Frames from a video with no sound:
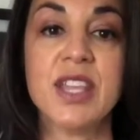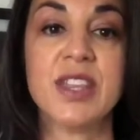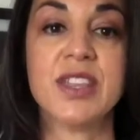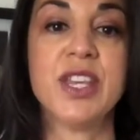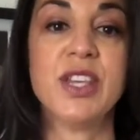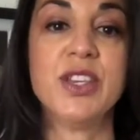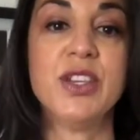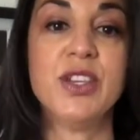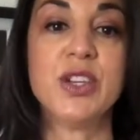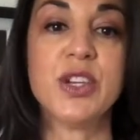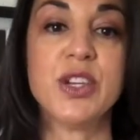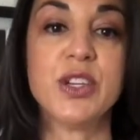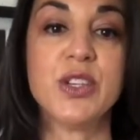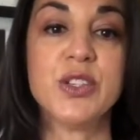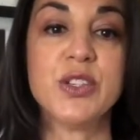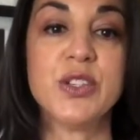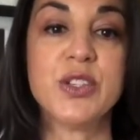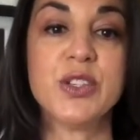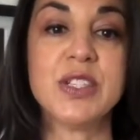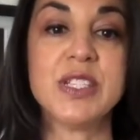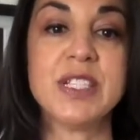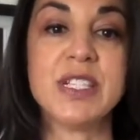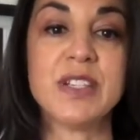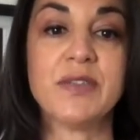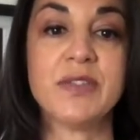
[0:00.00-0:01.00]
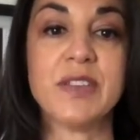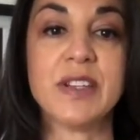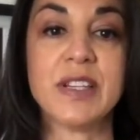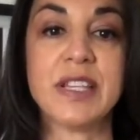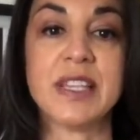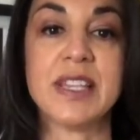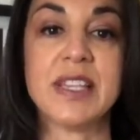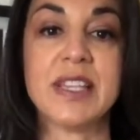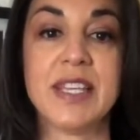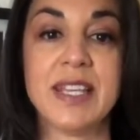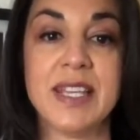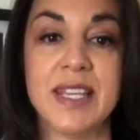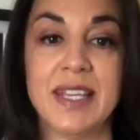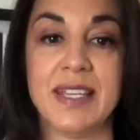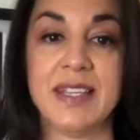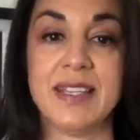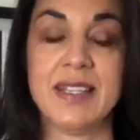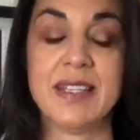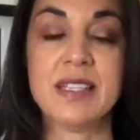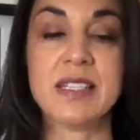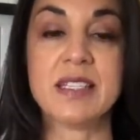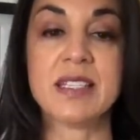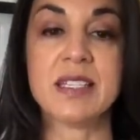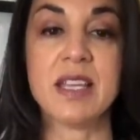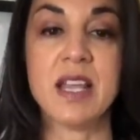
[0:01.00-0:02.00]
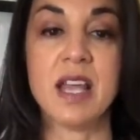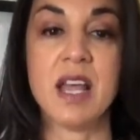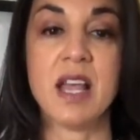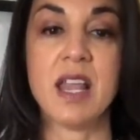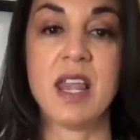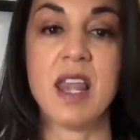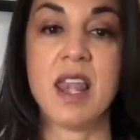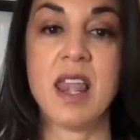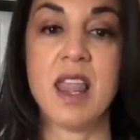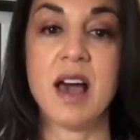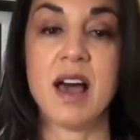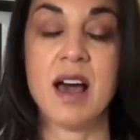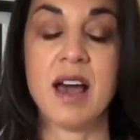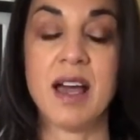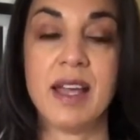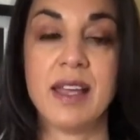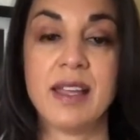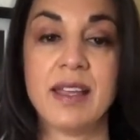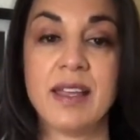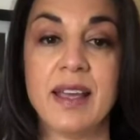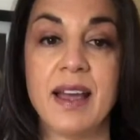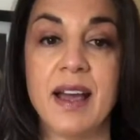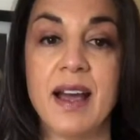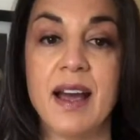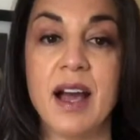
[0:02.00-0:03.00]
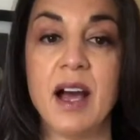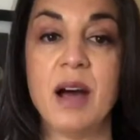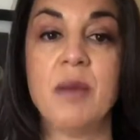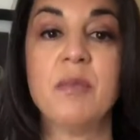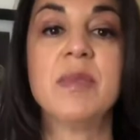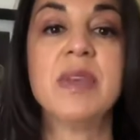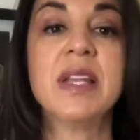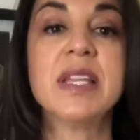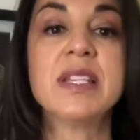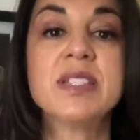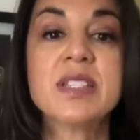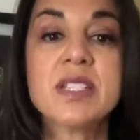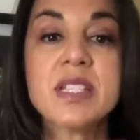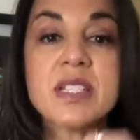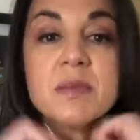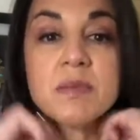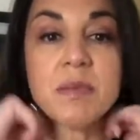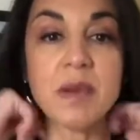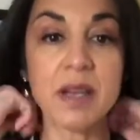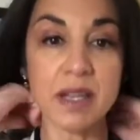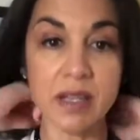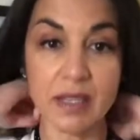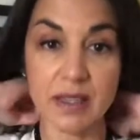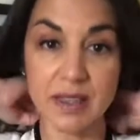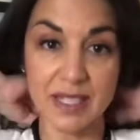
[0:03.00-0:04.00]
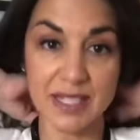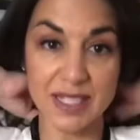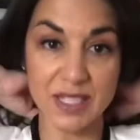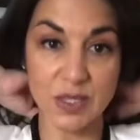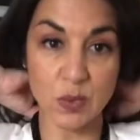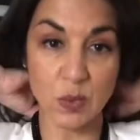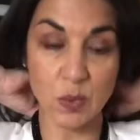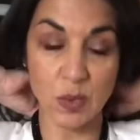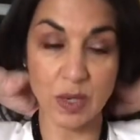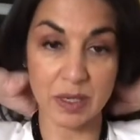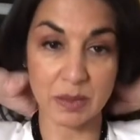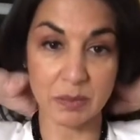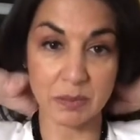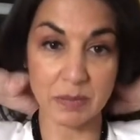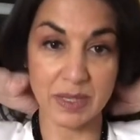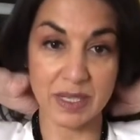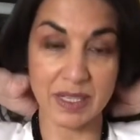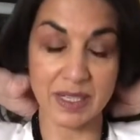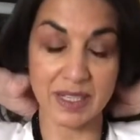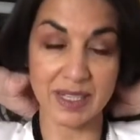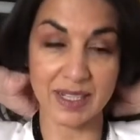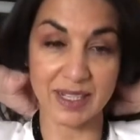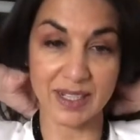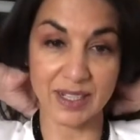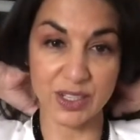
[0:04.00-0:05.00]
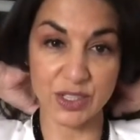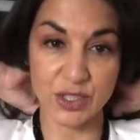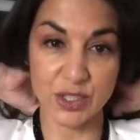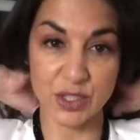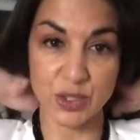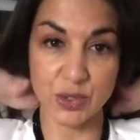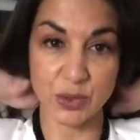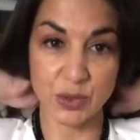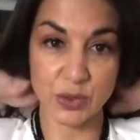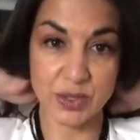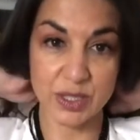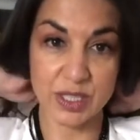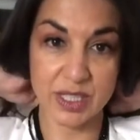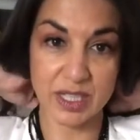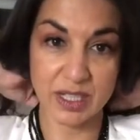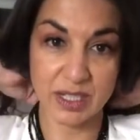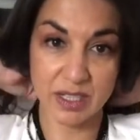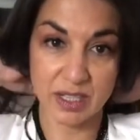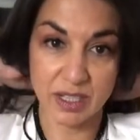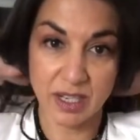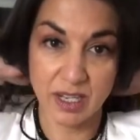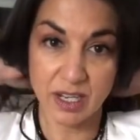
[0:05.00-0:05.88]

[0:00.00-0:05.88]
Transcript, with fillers: Then you can do different things like, um, let's just make this one bit here shorter.